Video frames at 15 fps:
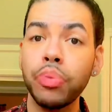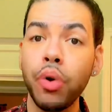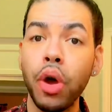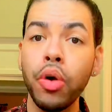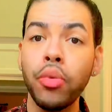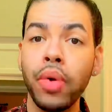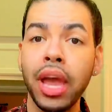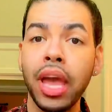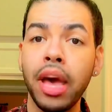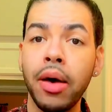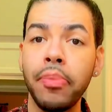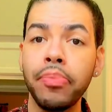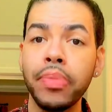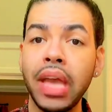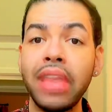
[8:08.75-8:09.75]

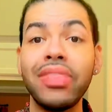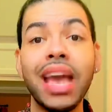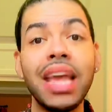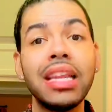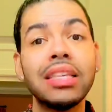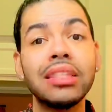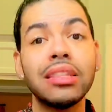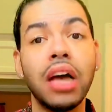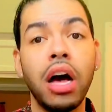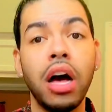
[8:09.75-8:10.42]
program, and that is